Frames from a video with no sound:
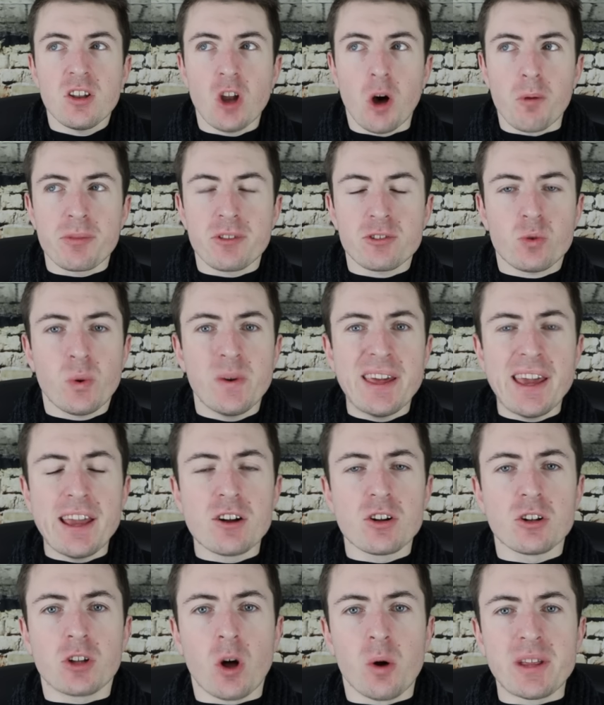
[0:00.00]
No, the
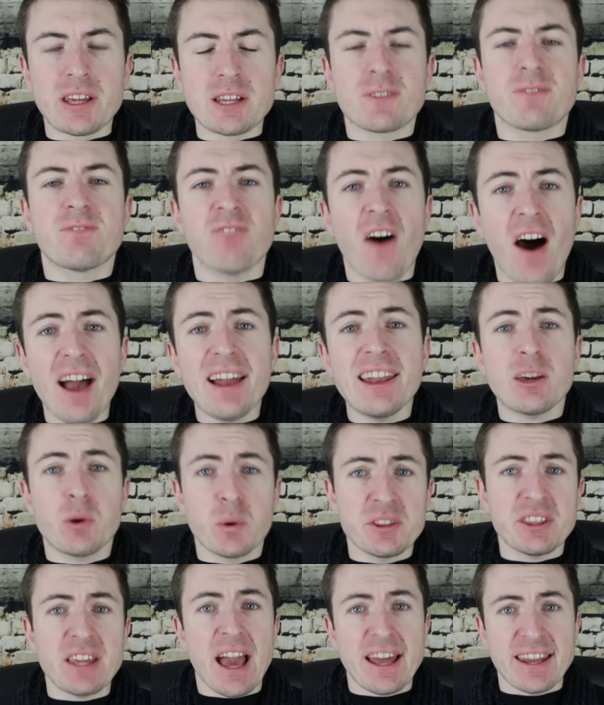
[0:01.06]
28-year-old goalie has finally
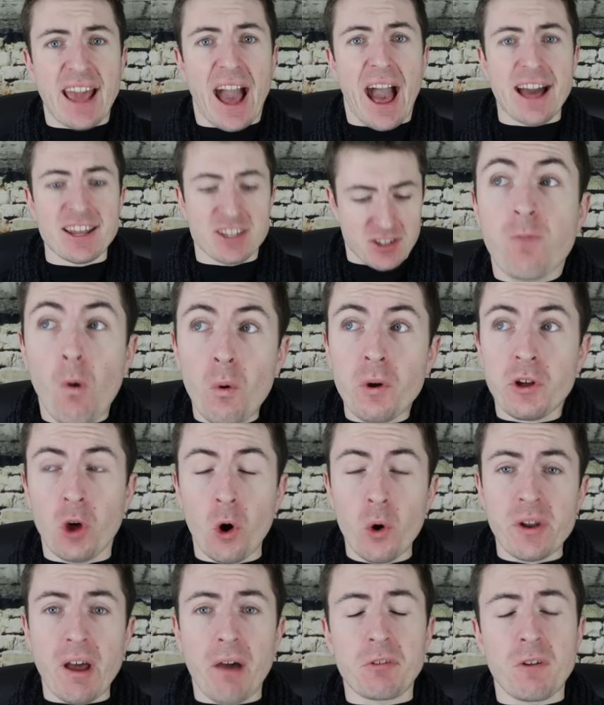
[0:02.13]
quit the Etihad for
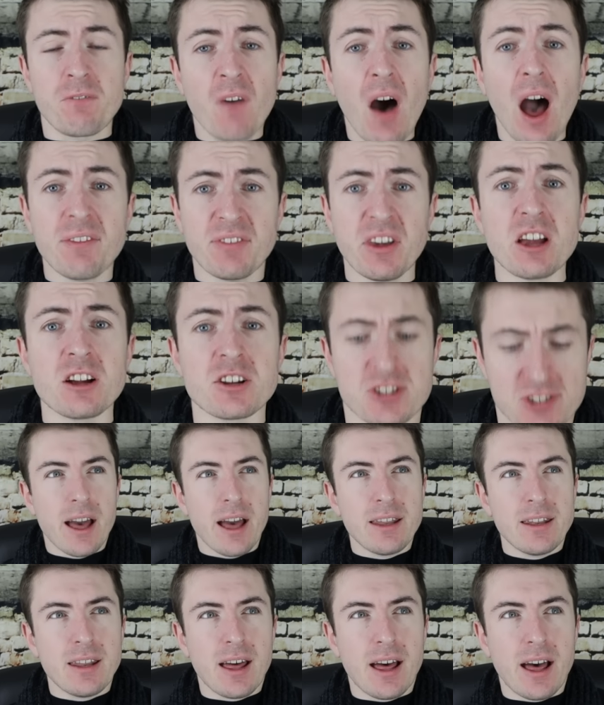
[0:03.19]
good after 5 years.
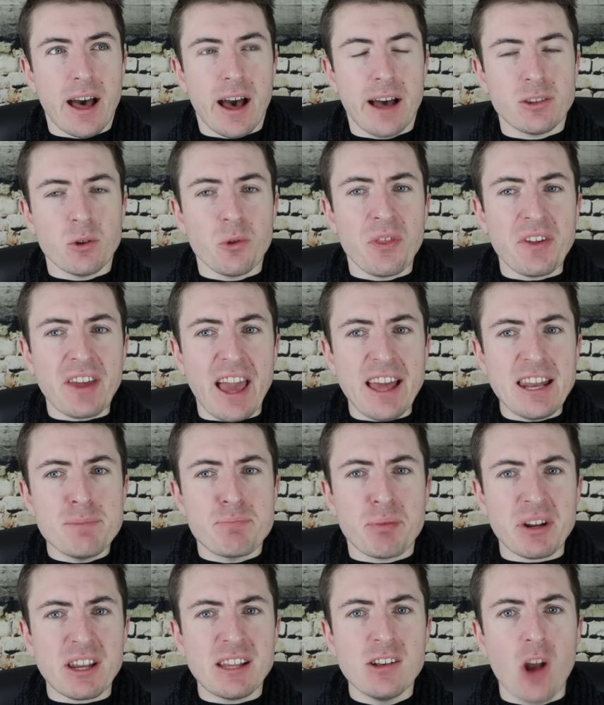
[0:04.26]
And I don't think anybody